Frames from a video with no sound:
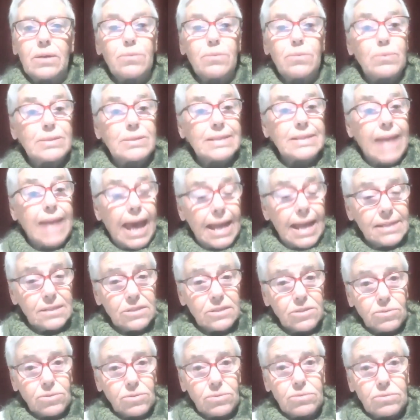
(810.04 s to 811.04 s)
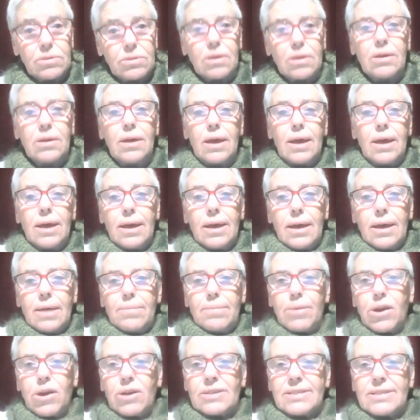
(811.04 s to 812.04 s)
It was cancelled
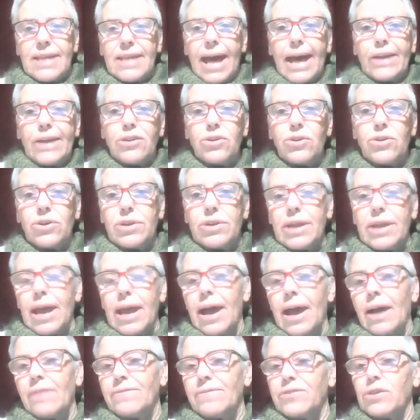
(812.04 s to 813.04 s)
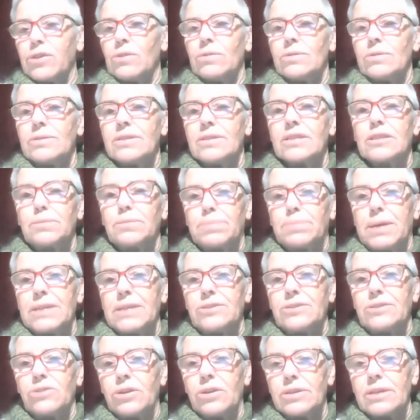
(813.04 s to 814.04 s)
because they'd heard our views
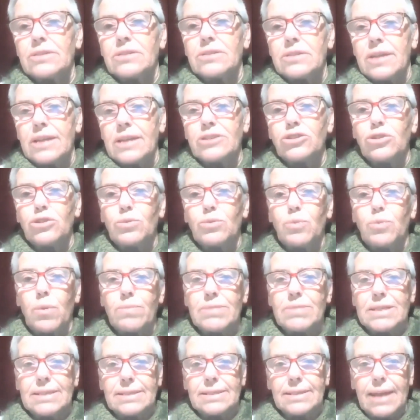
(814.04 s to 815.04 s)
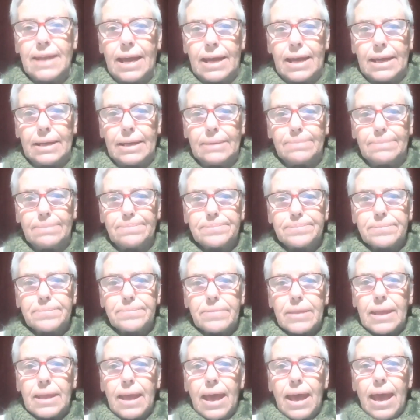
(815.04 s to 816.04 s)
expressed on International Women's Day.
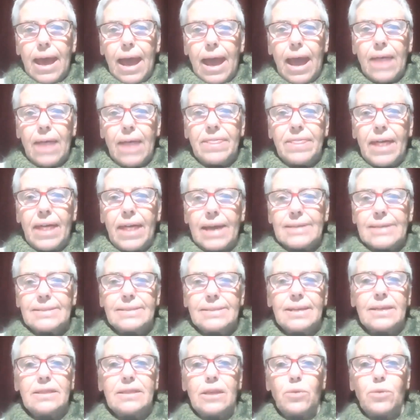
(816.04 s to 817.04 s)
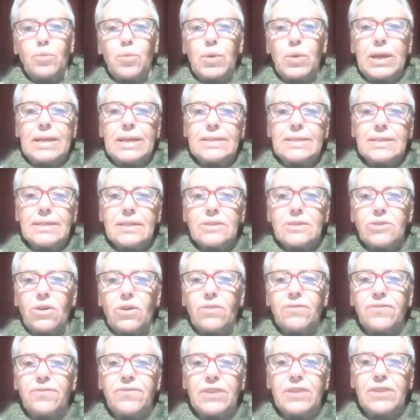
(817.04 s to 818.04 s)
And they said that we did
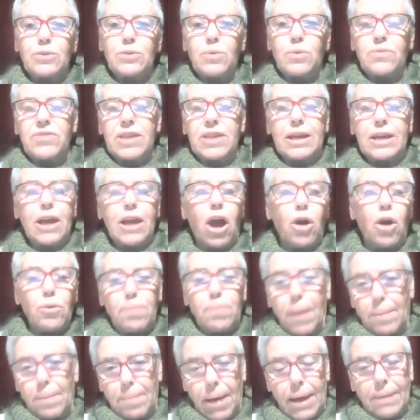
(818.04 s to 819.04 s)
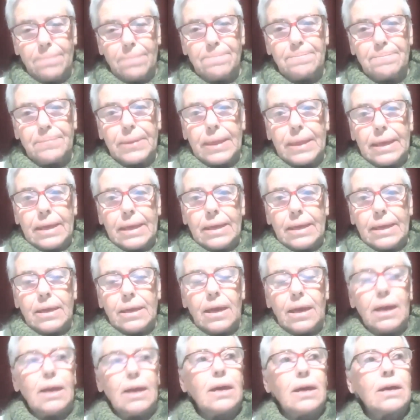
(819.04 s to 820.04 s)
not fit with their kaupapa.
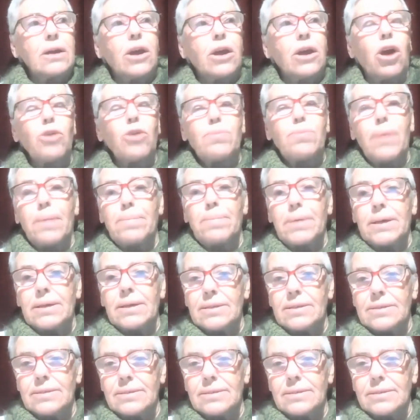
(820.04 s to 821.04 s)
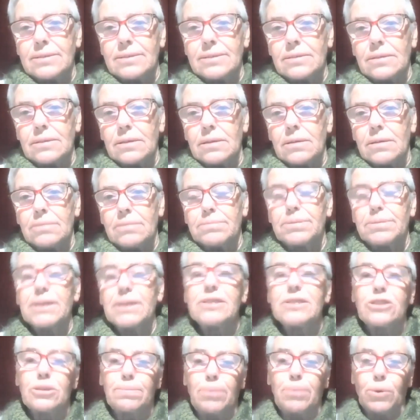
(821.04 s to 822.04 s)
Kaupapa is
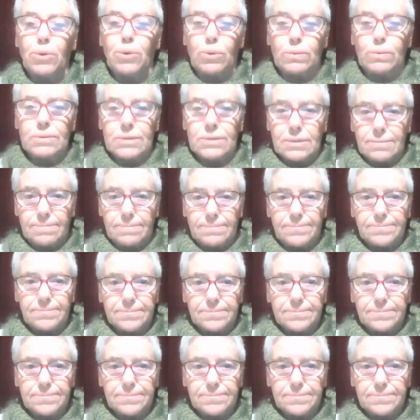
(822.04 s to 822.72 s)
principles.